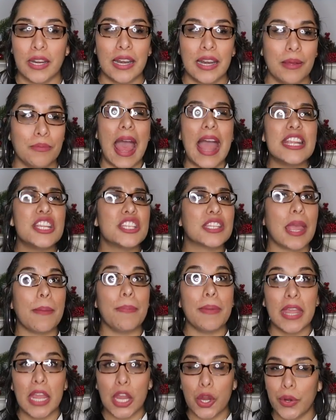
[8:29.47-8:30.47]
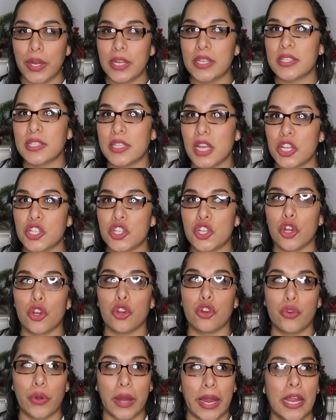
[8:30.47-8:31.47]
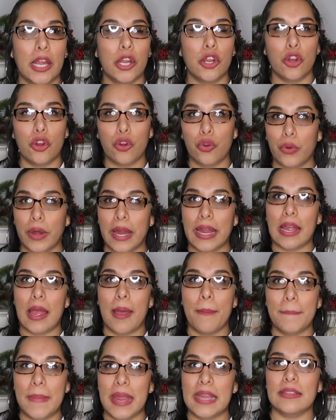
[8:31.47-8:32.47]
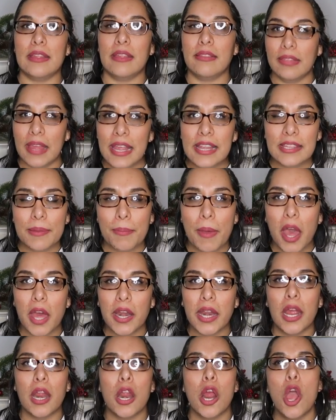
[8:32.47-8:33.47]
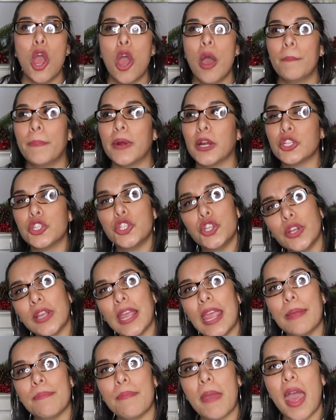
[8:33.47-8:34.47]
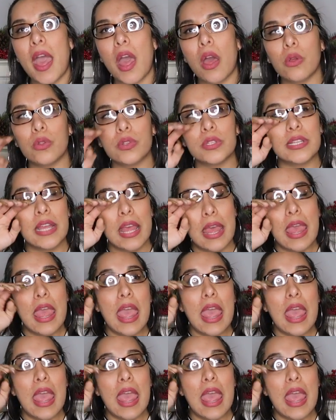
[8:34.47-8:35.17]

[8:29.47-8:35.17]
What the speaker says: And I just kept hearing such great, great, amazing things about it. Part 2 came out.